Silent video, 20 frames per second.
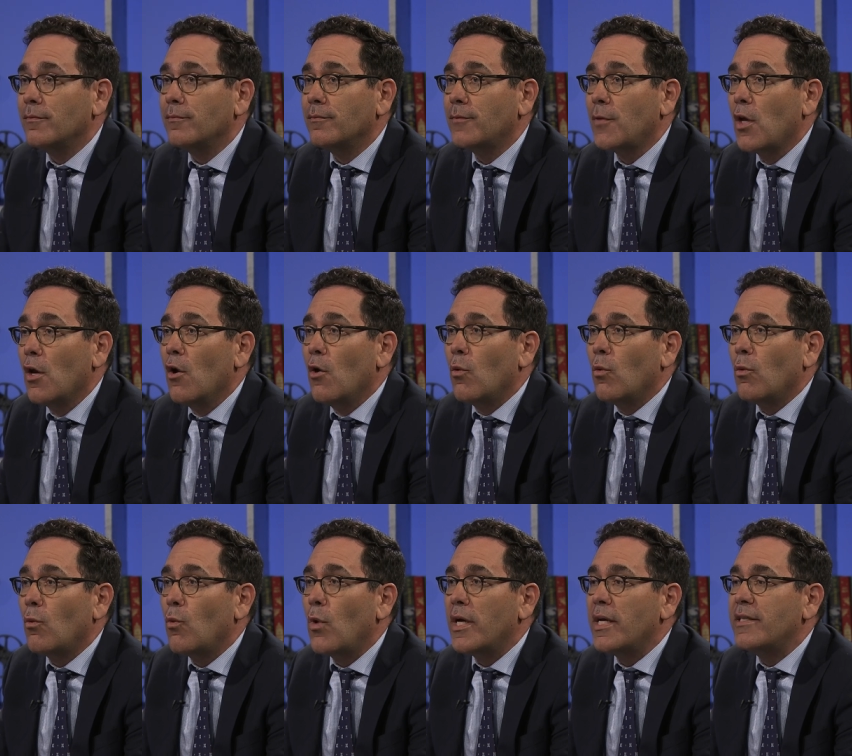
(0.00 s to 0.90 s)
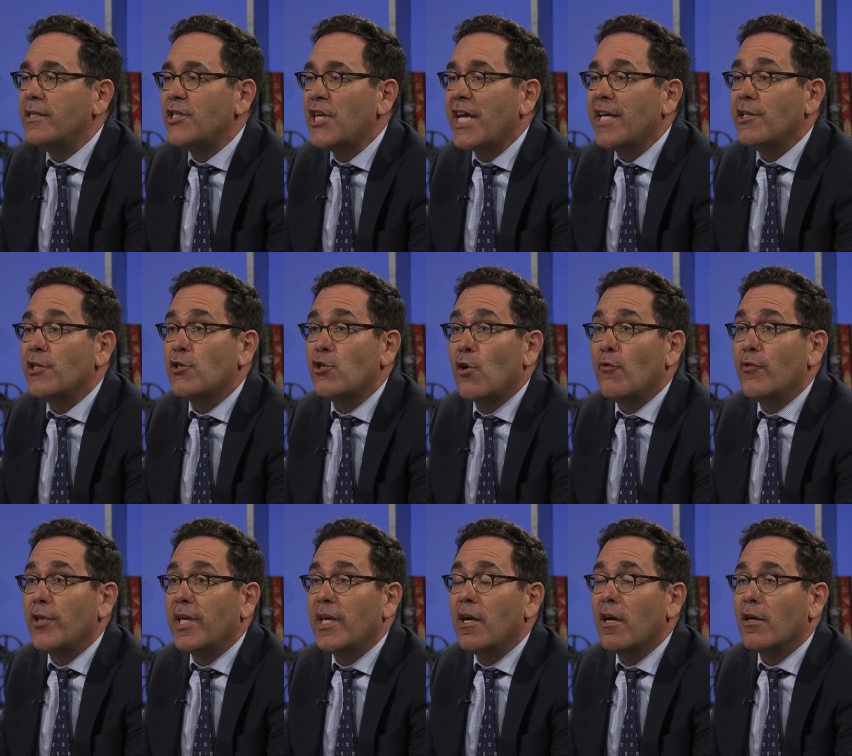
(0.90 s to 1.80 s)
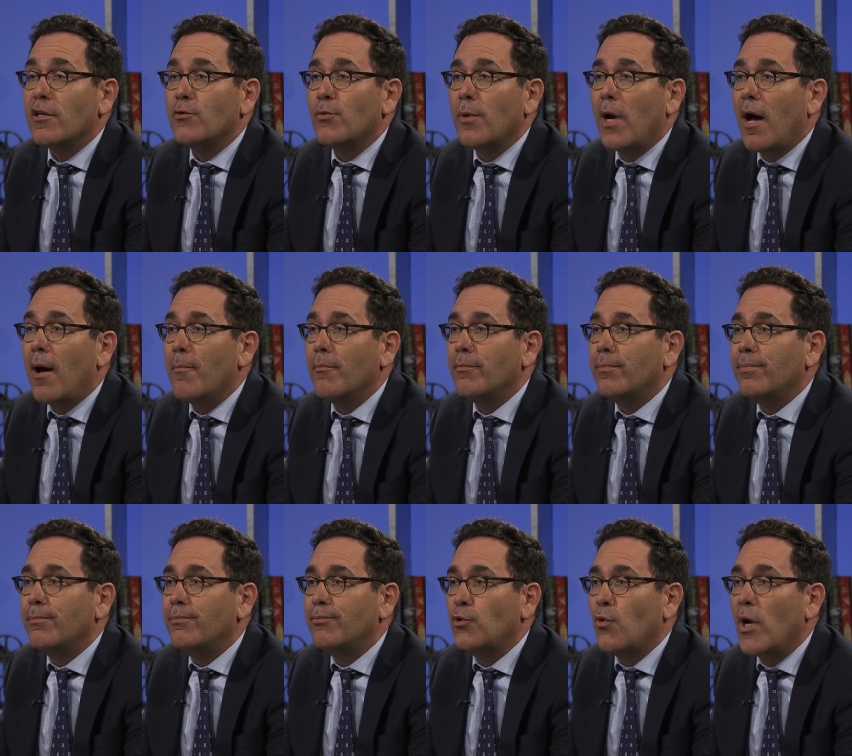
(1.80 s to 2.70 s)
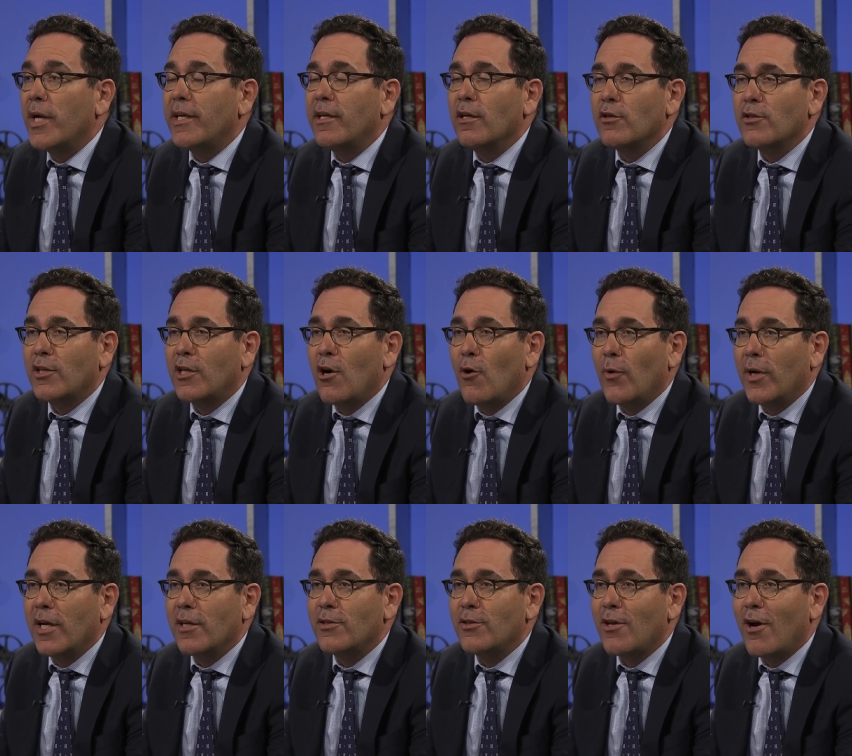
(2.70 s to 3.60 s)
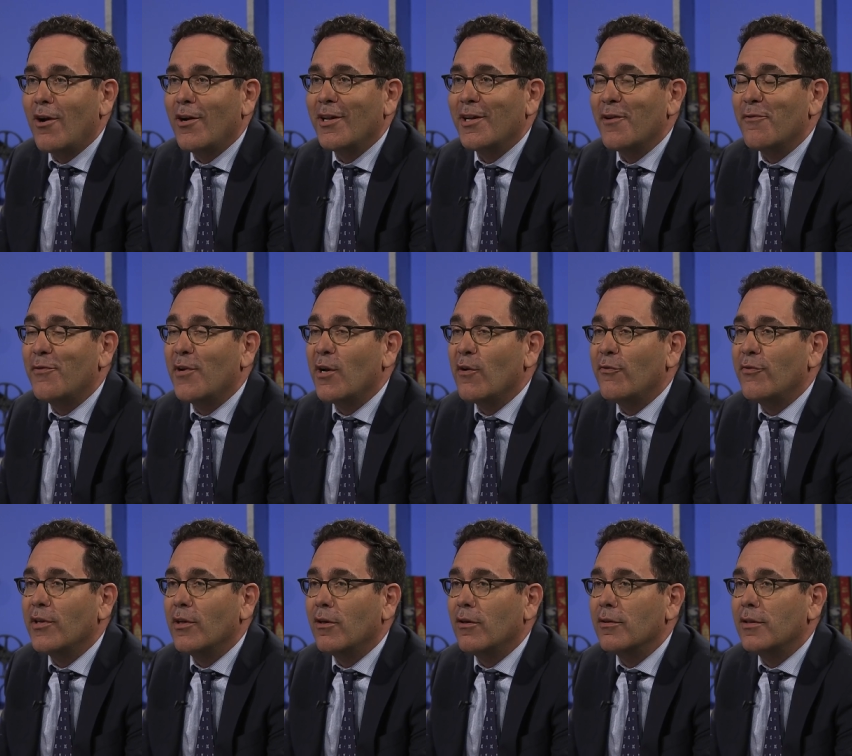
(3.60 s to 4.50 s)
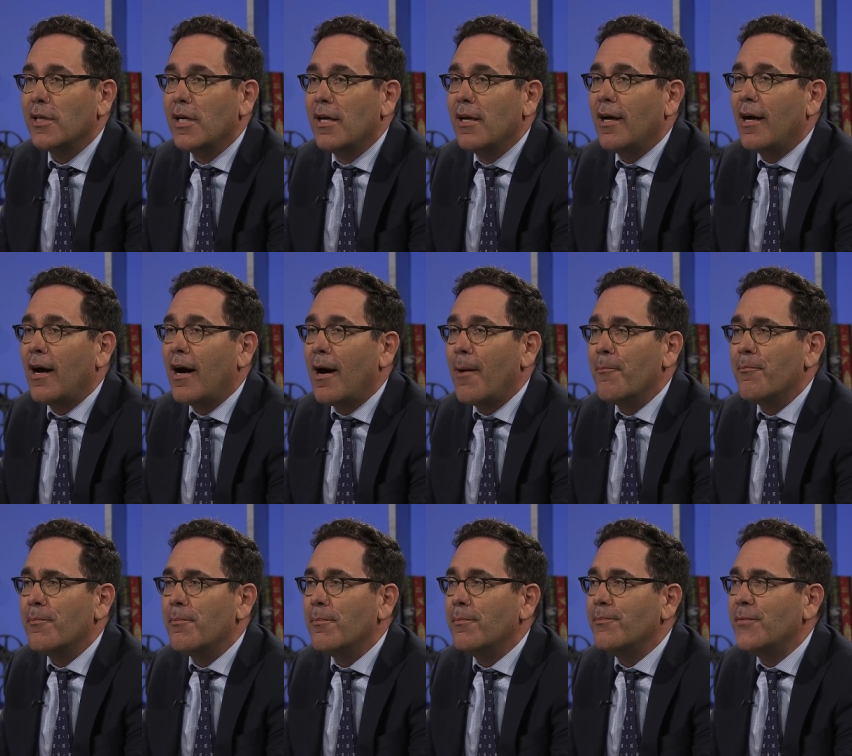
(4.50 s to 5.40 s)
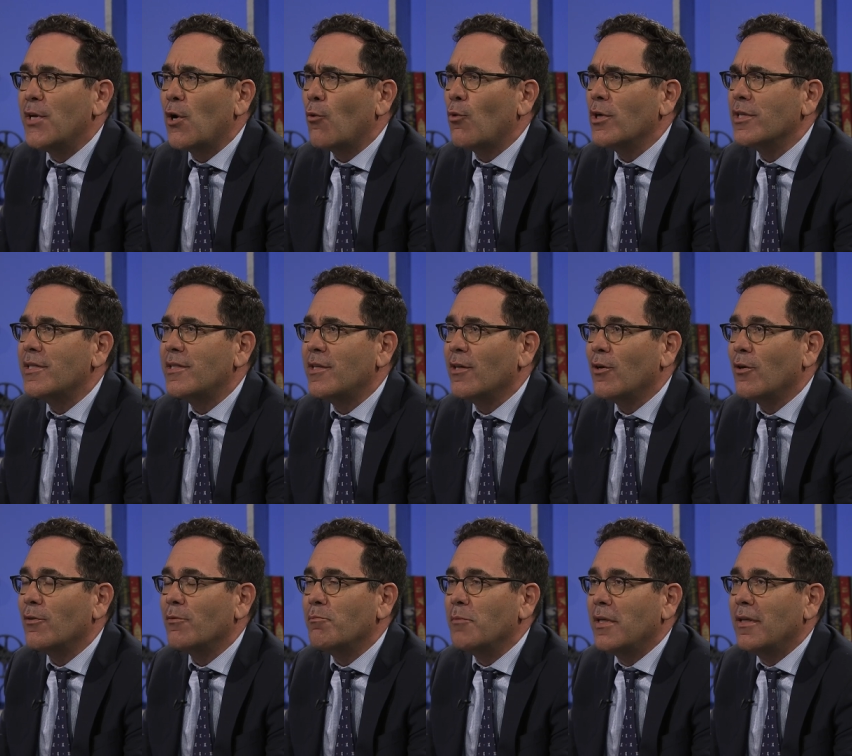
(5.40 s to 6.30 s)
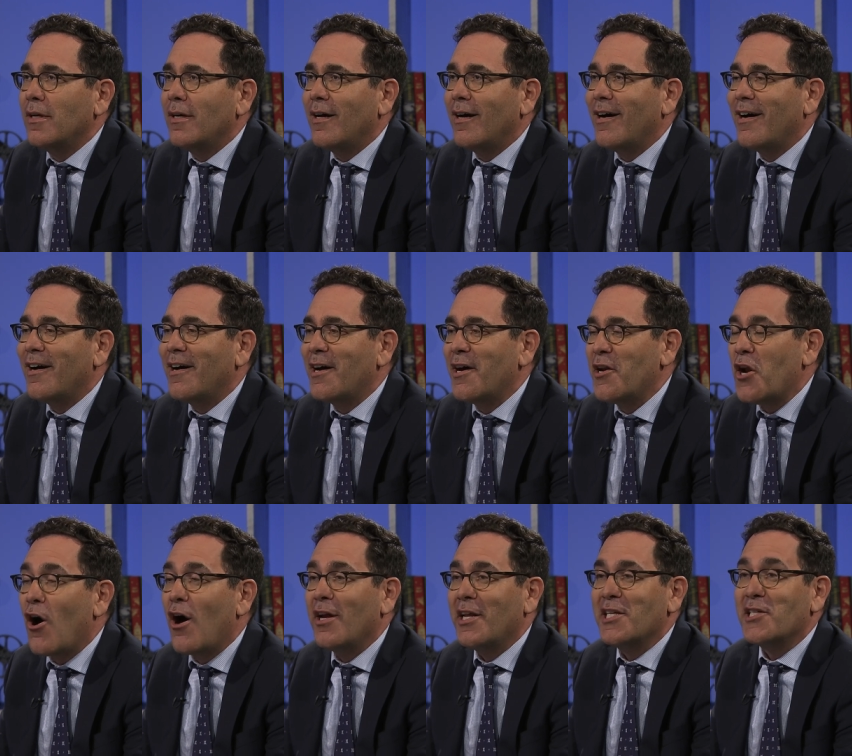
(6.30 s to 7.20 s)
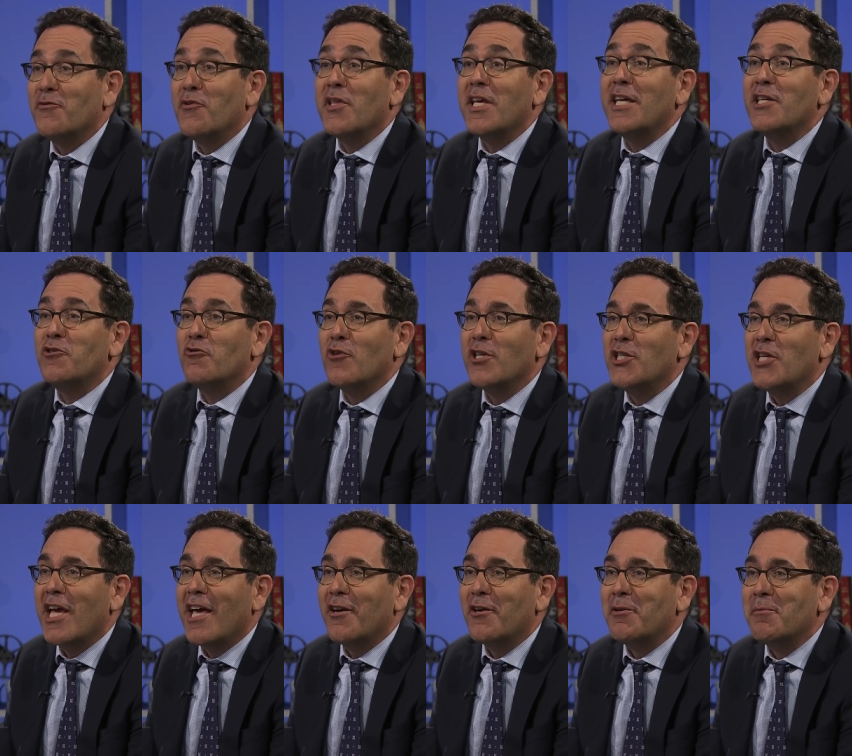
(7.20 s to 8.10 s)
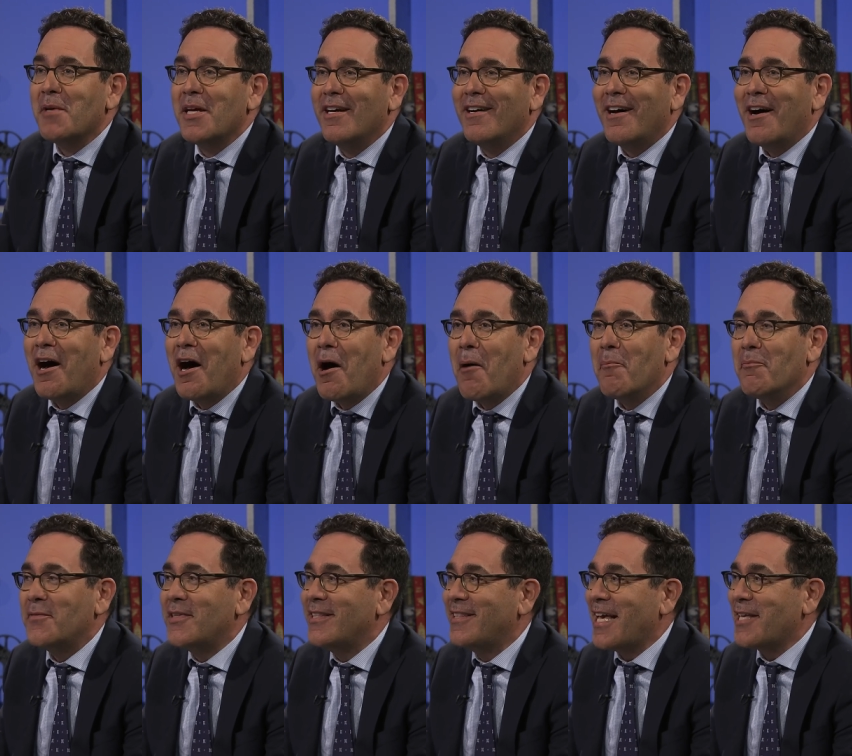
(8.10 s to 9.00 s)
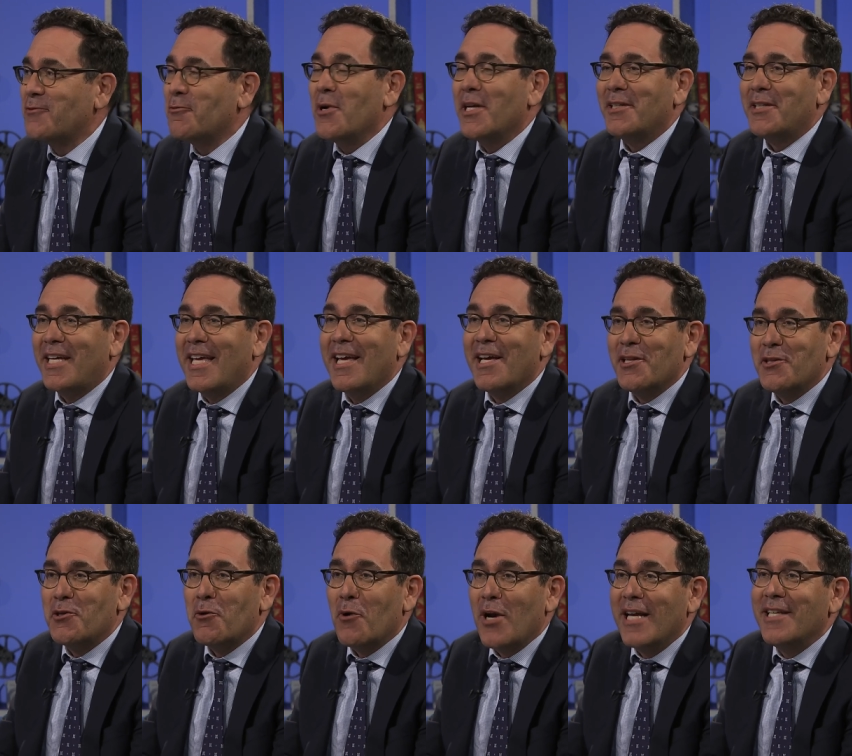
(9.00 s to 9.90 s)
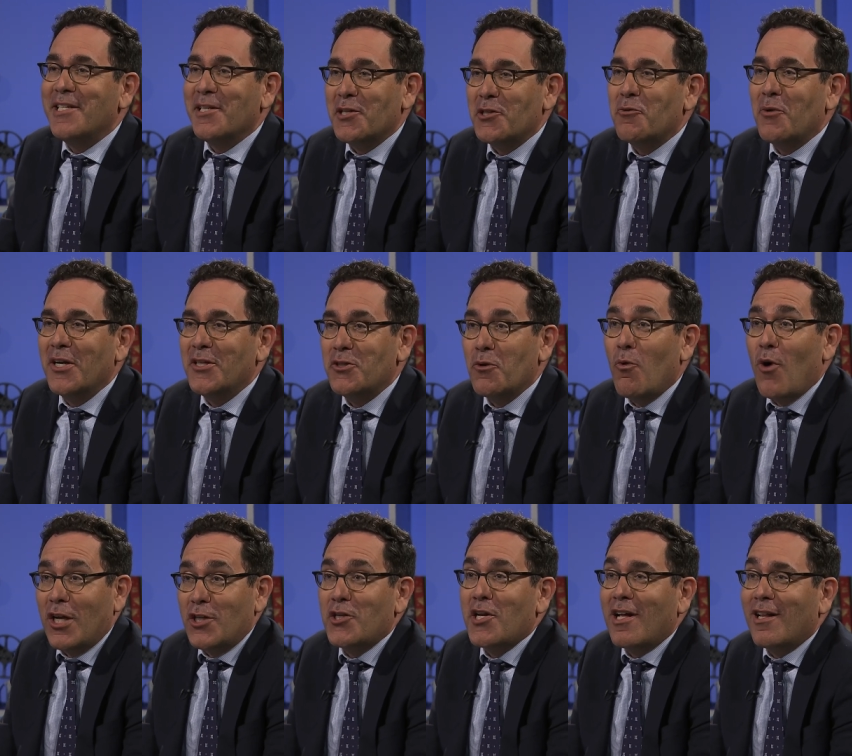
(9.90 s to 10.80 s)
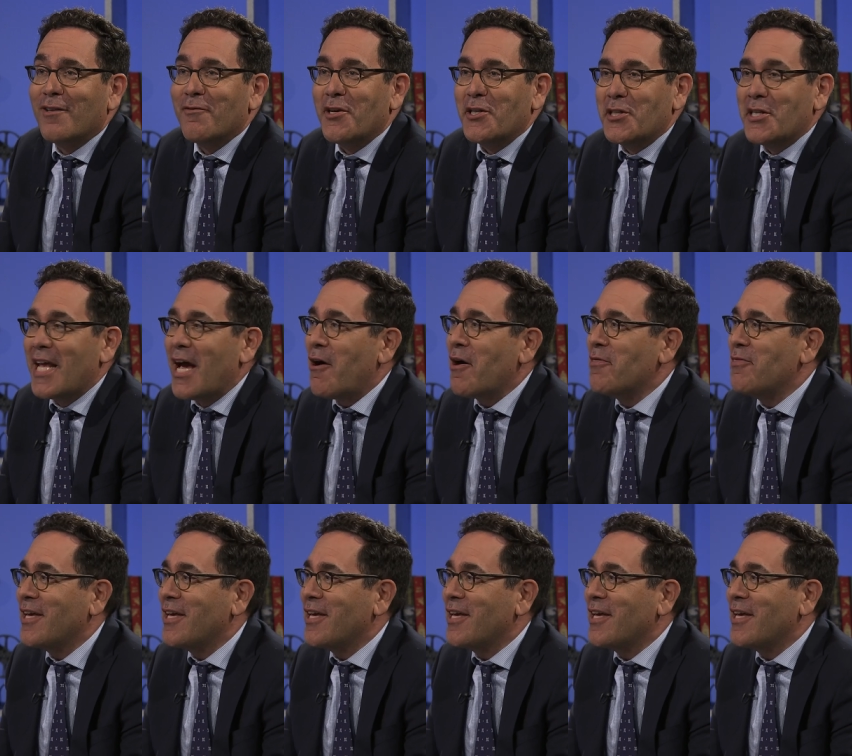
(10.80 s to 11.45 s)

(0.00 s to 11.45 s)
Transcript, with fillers: What do they tell you? Well, it changes over the years. Um, 20 years ago, when I started at Fairfield, um, there was still uh, an audience for the History Channel. Um, that's when kids who are 18 to 22 watch television.